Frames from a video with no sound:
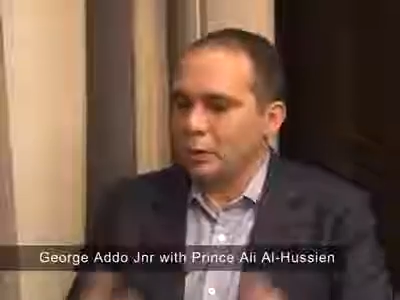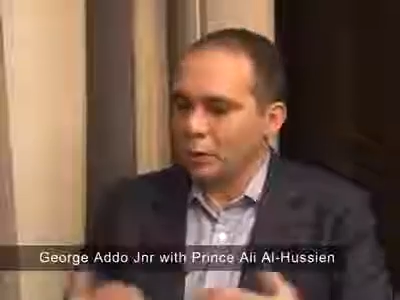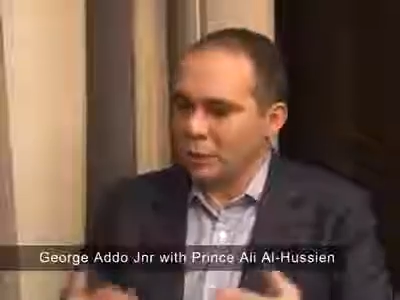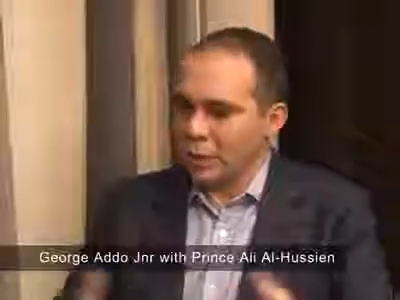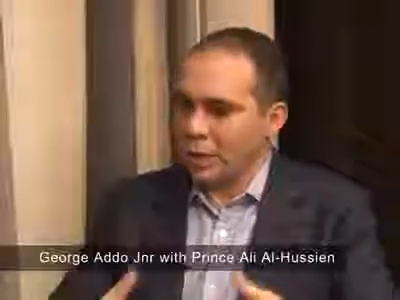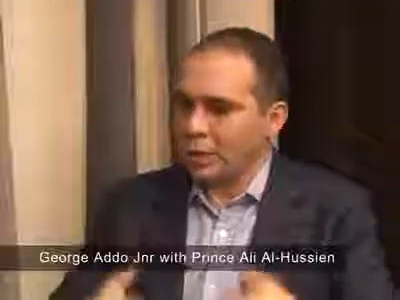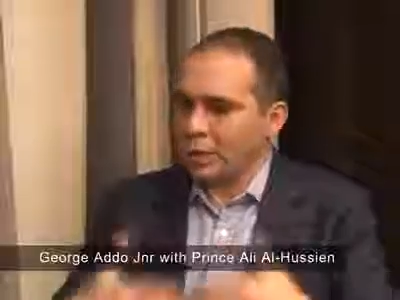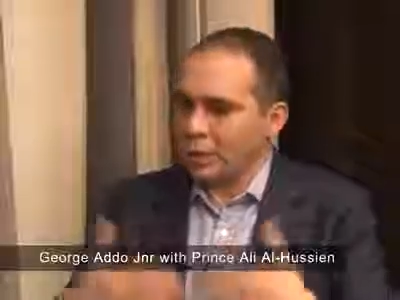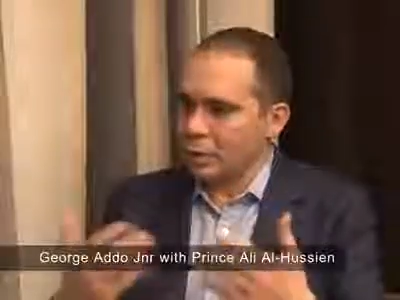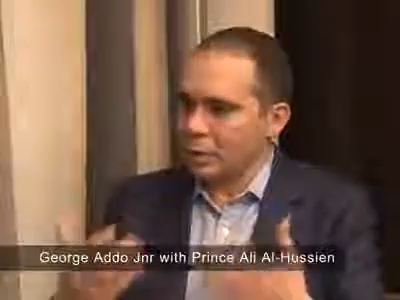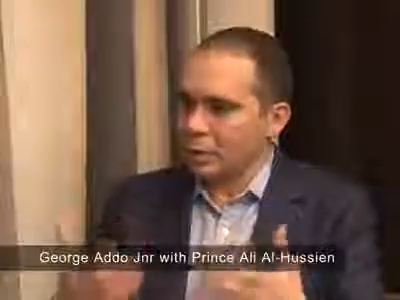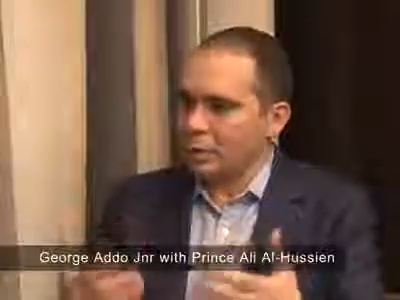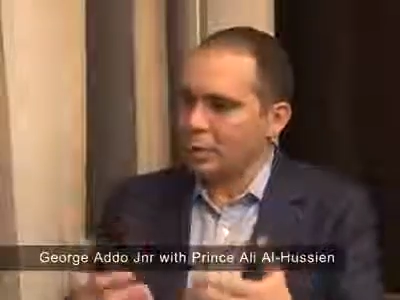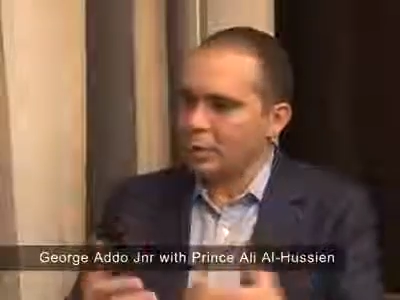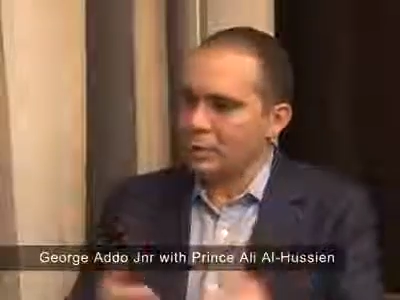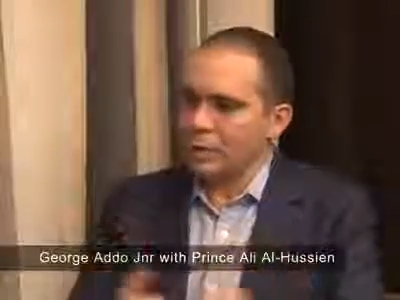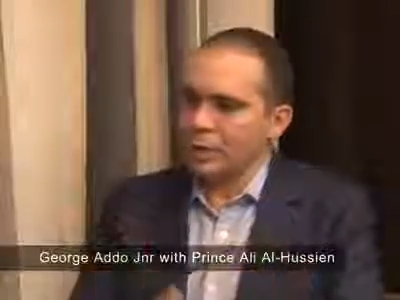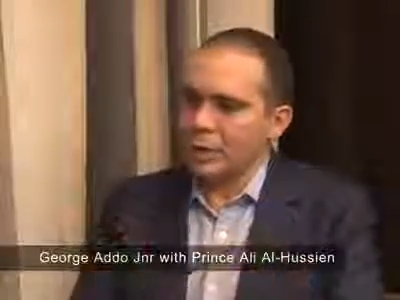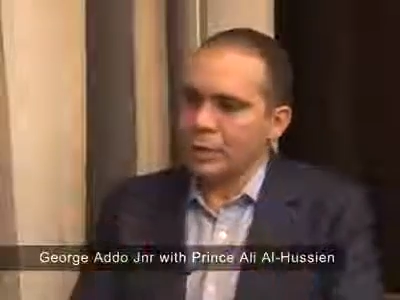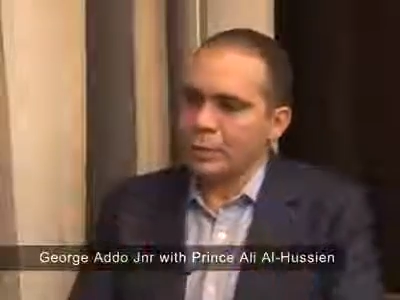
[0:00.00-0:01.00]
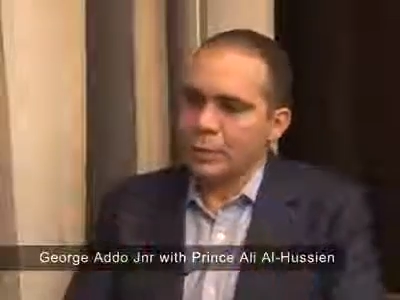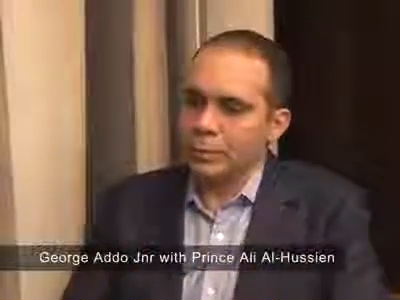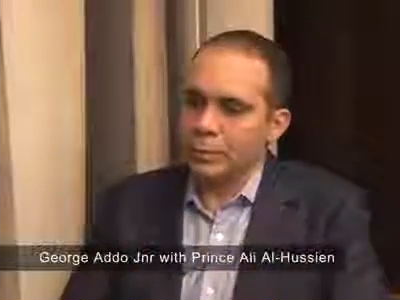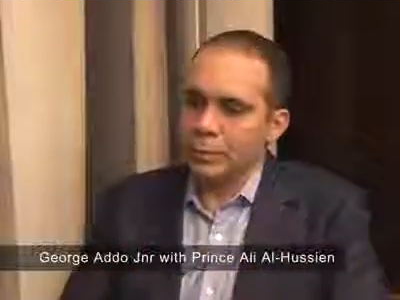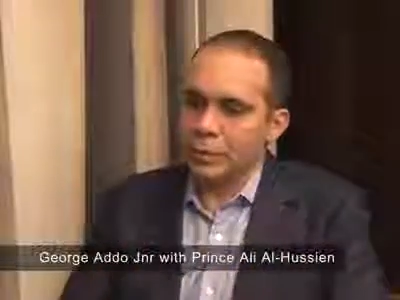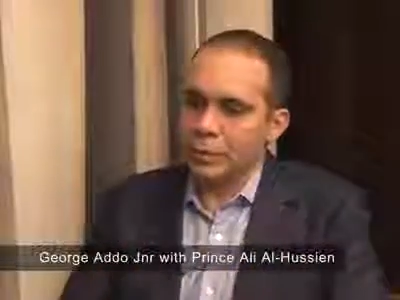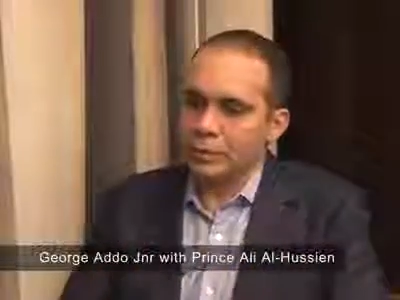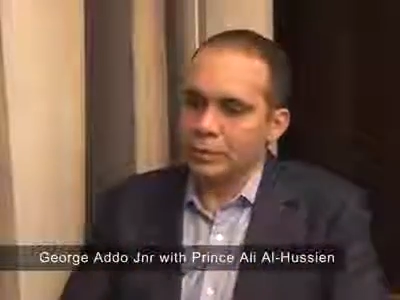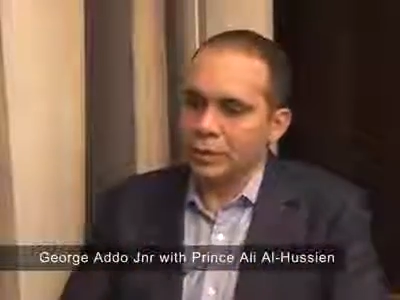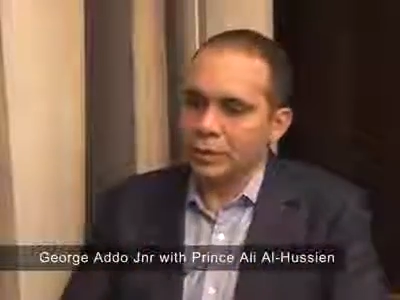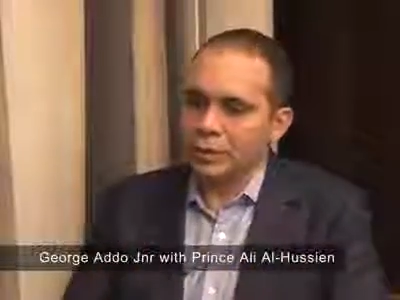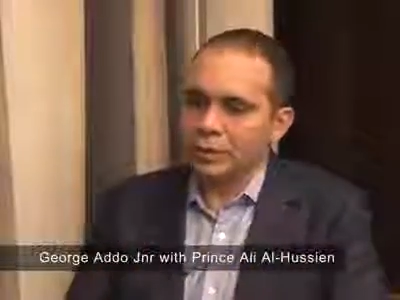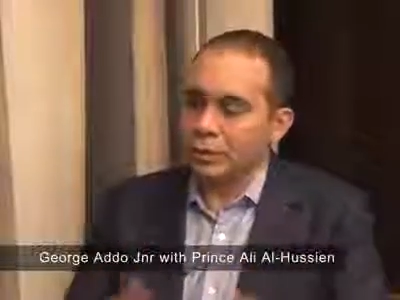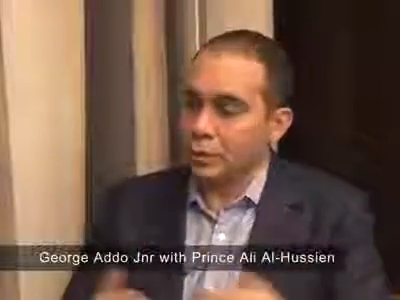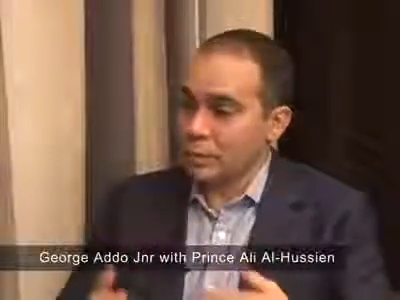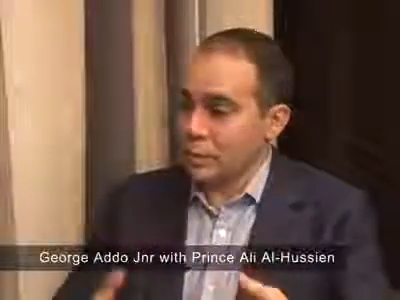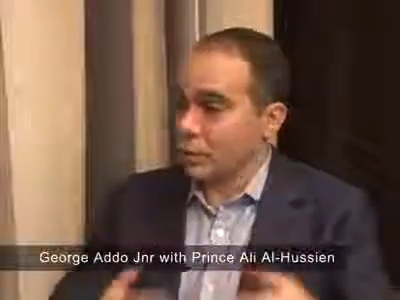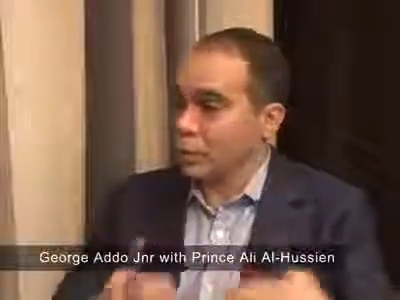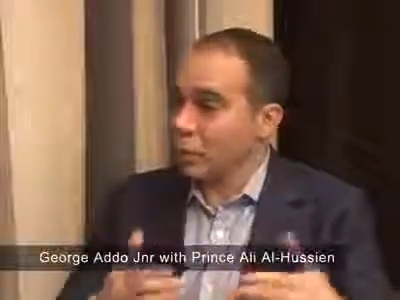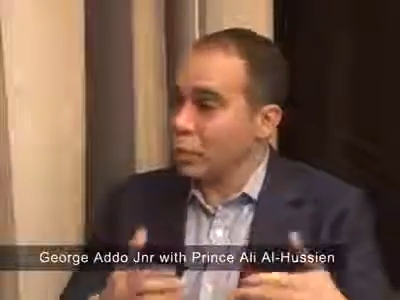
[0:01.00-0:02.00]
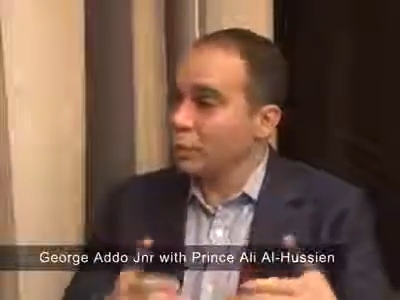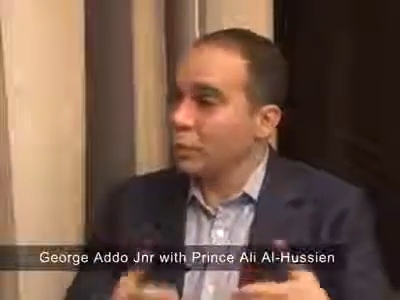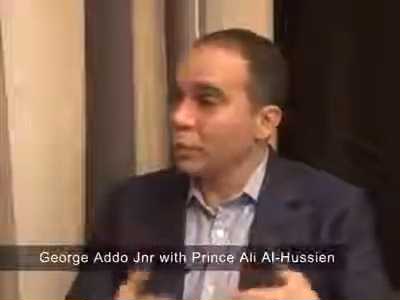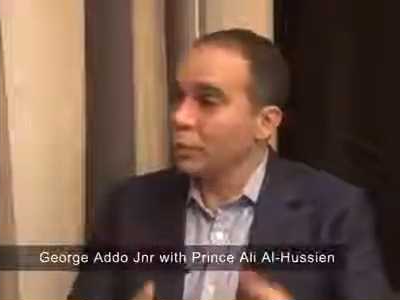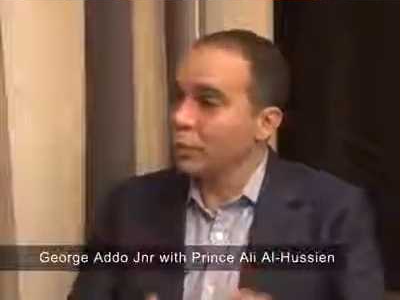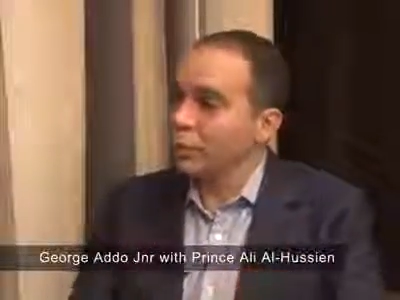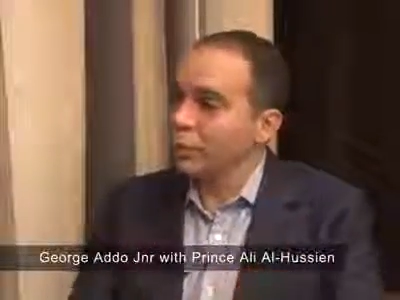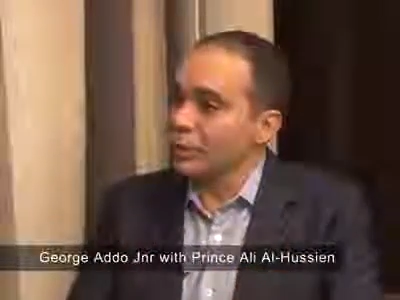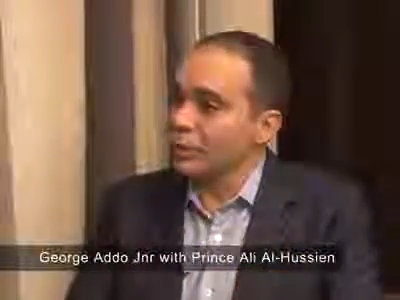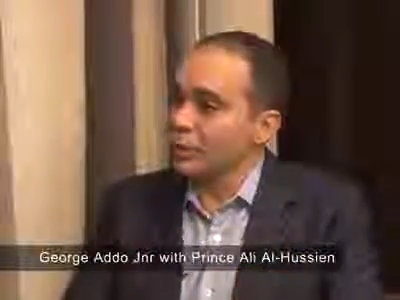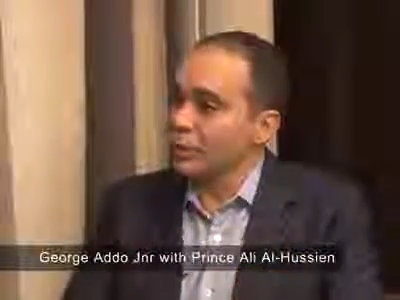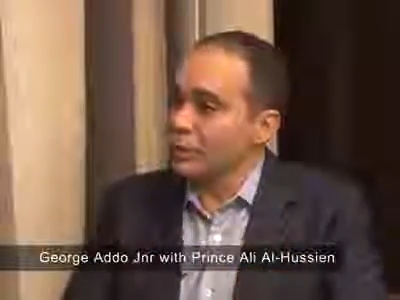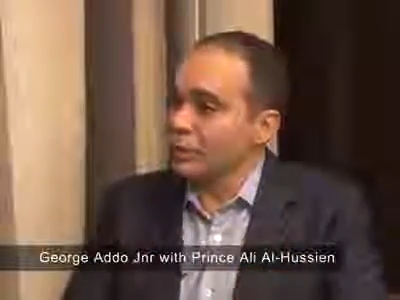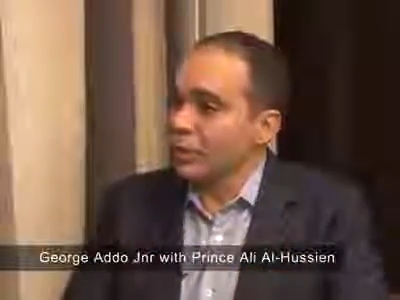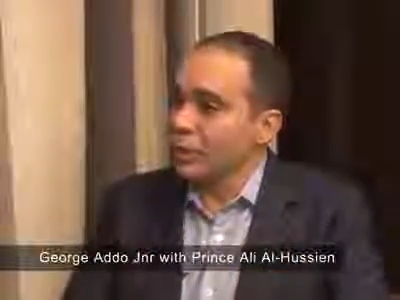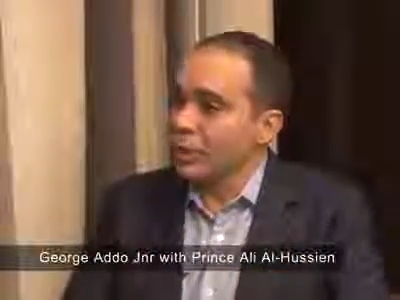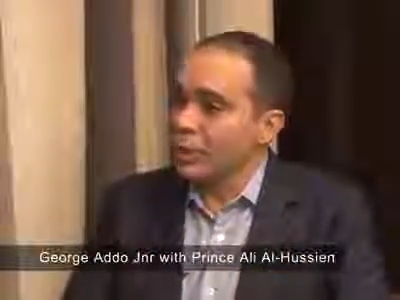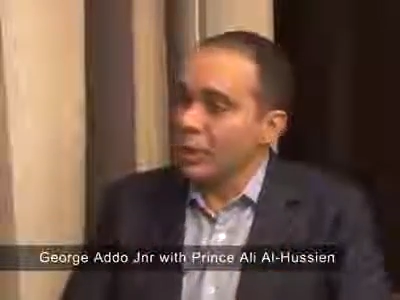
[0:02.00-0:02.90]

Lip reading: We had a development project. It was a non-profit.